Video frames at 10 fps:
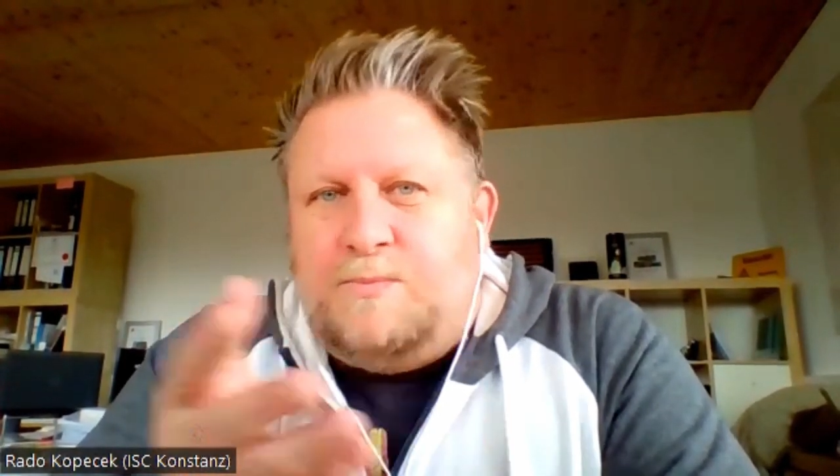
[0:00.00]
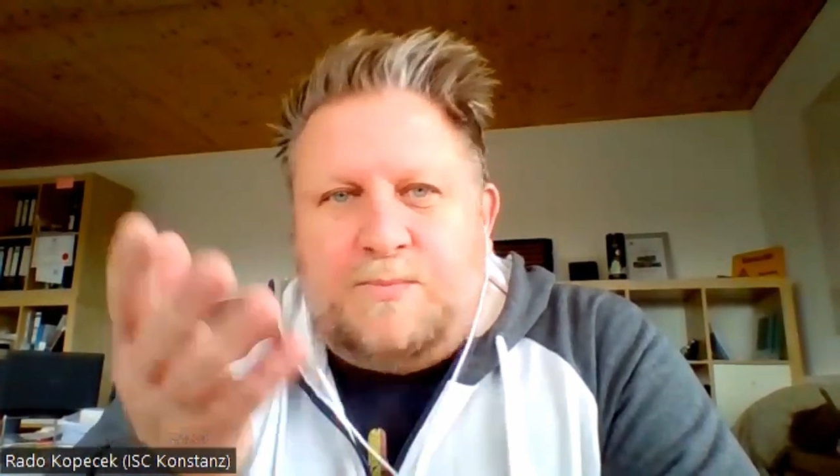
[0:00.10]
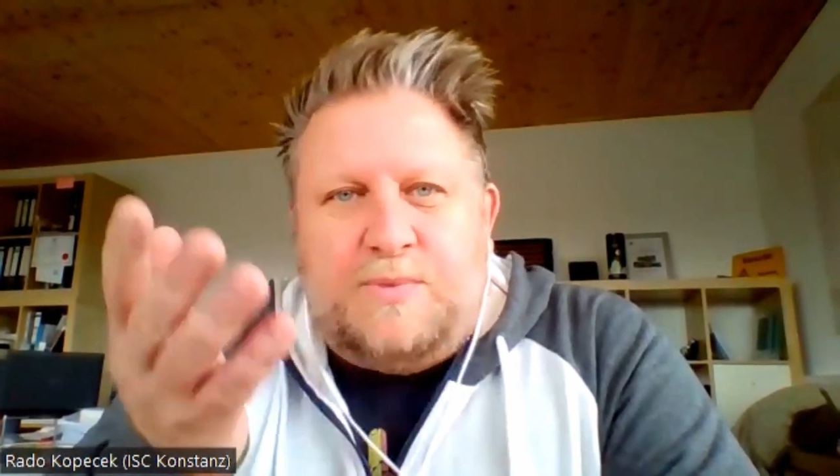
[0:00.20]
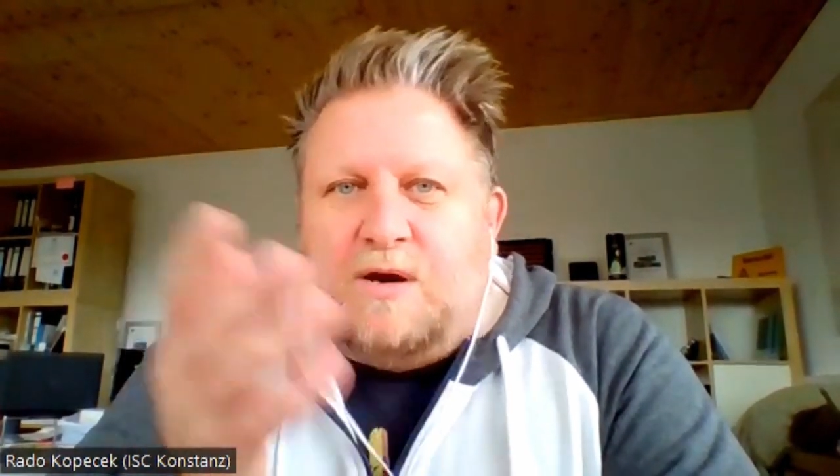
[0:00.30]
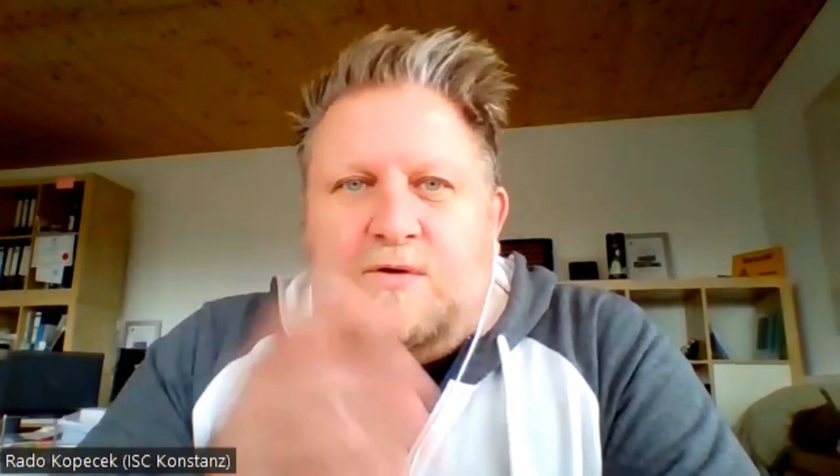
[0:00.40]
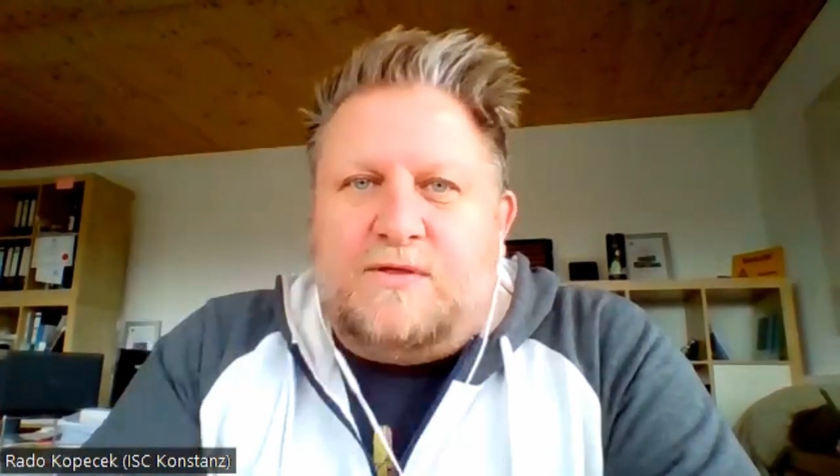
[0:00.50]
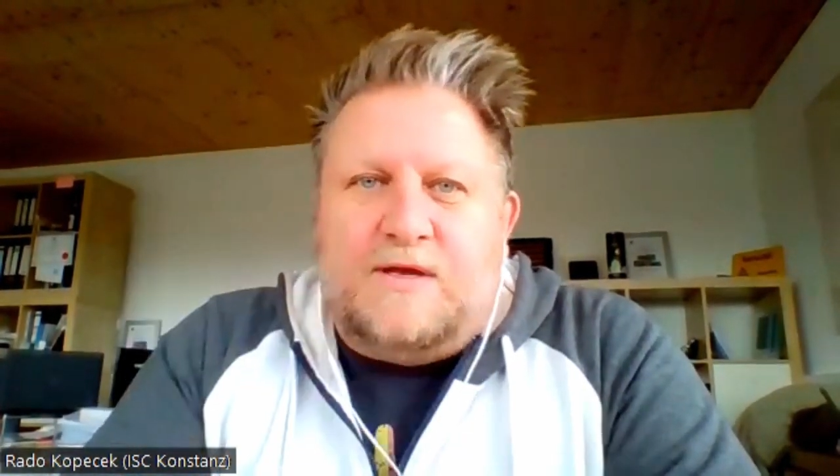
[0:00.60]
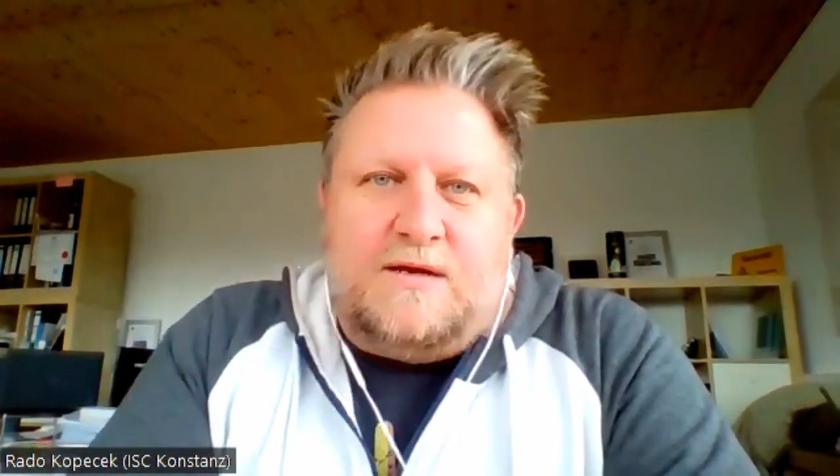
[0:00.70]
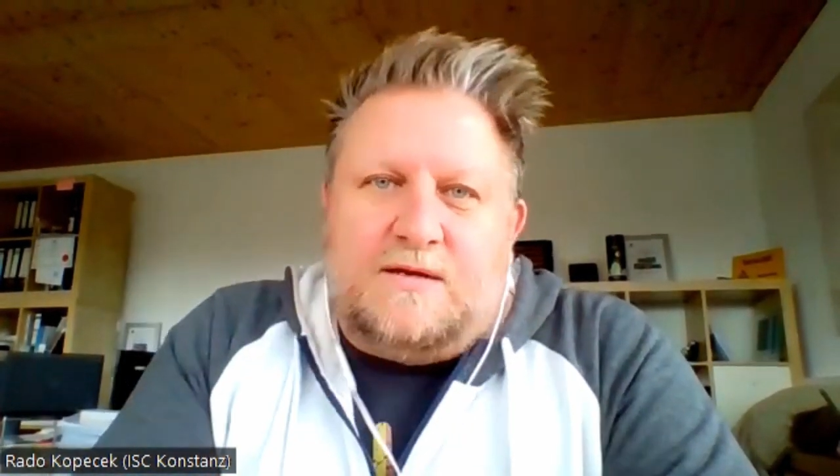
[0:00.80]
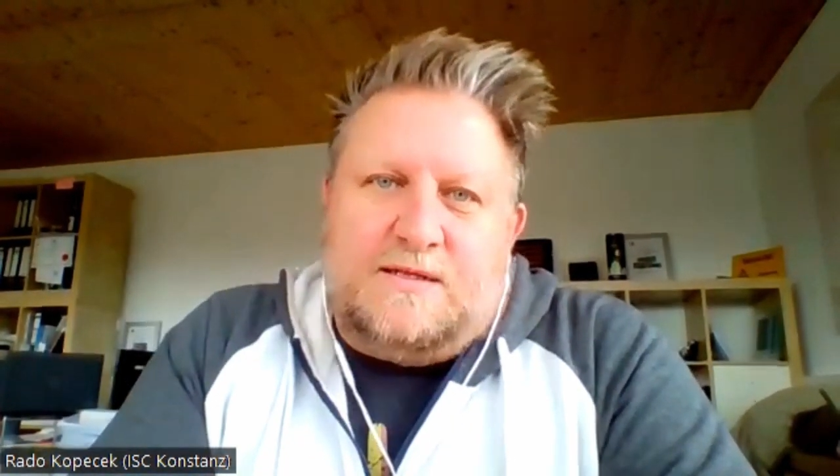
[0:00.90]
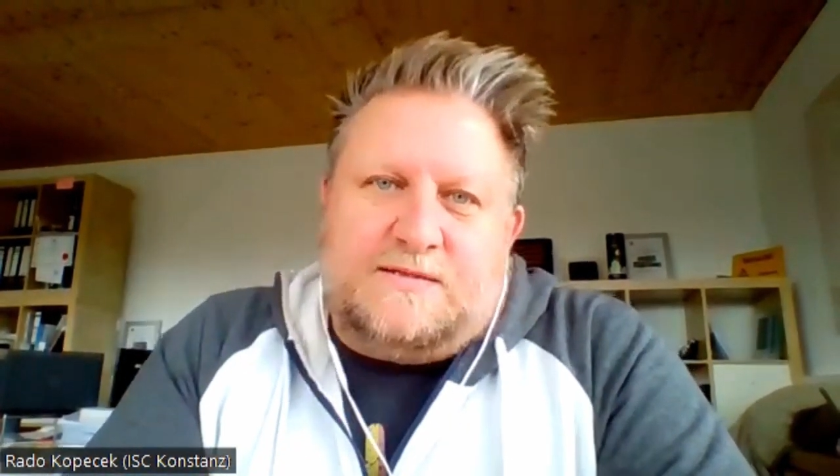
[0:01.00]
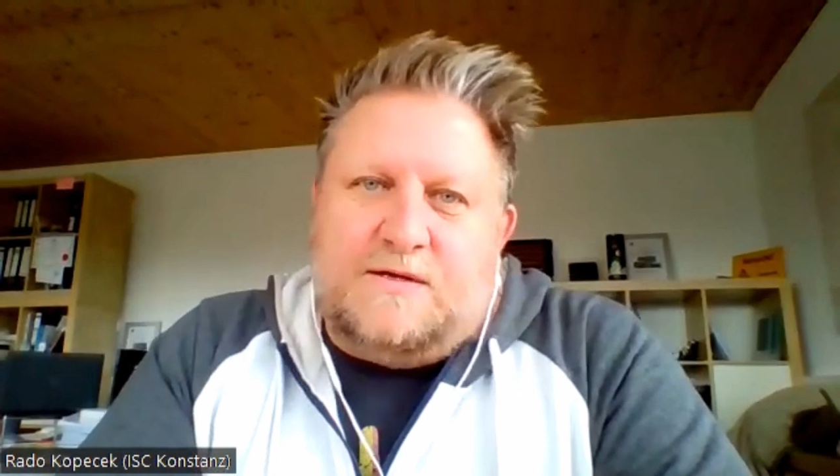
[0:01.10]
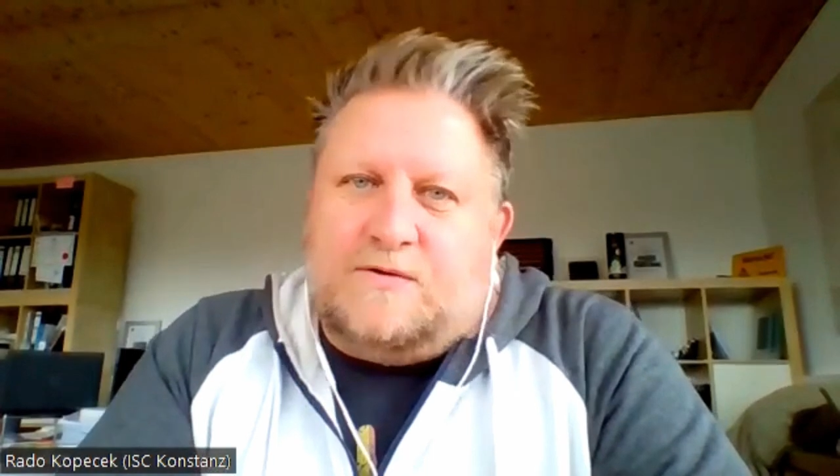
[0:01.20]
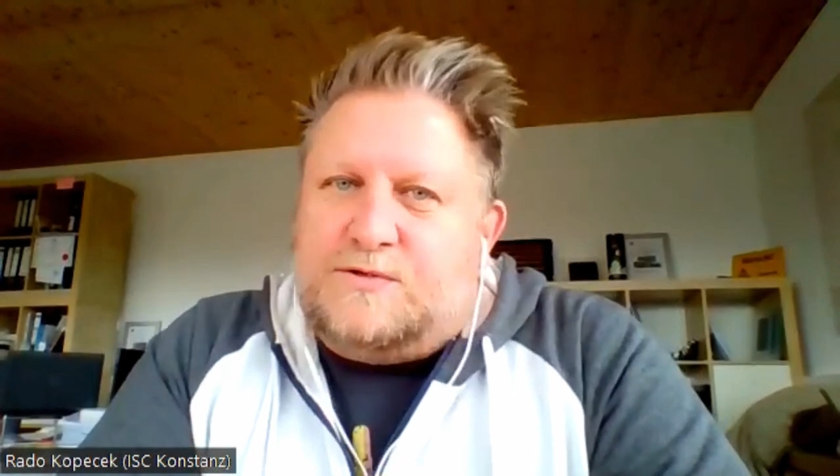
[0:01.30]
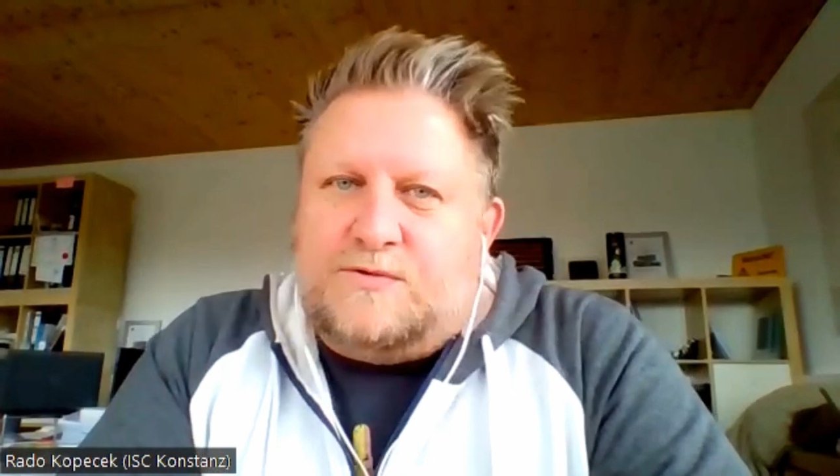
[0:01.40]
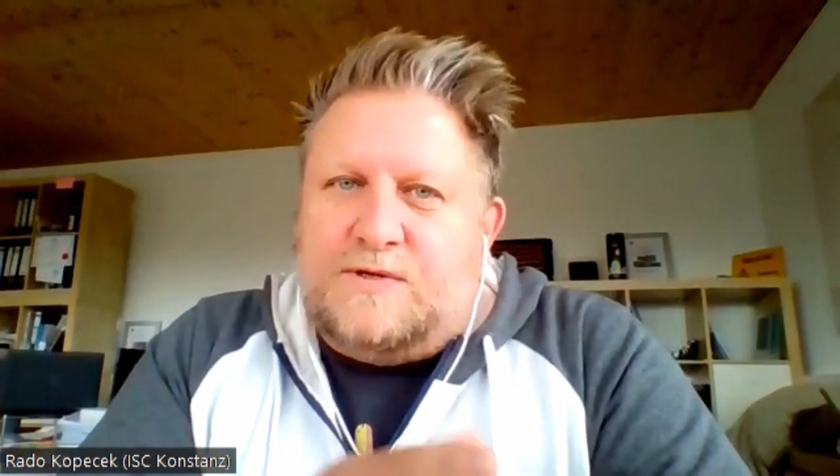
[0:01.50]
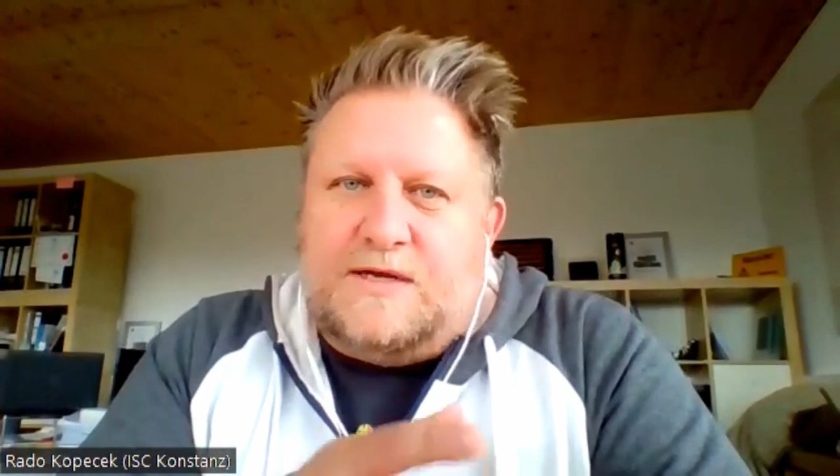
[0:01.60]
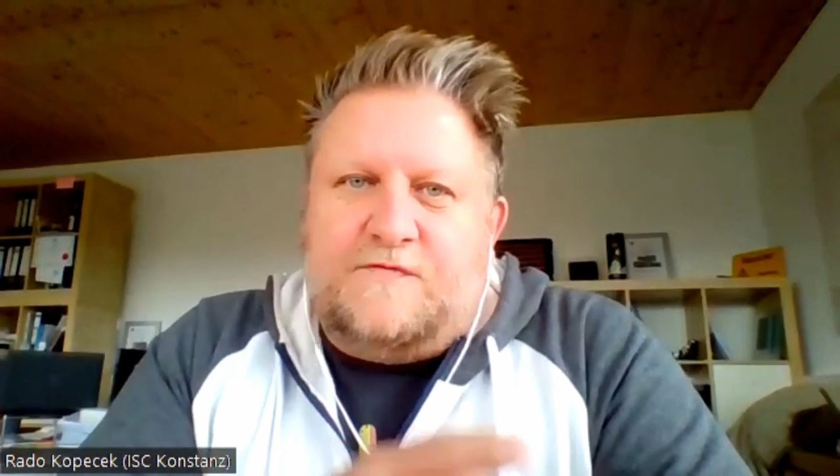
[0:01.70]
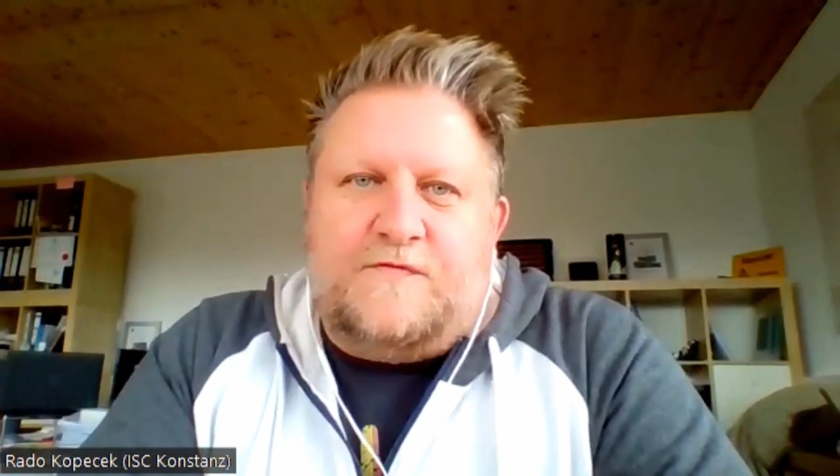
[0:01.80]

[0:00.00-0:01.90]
be out there, let's say, also like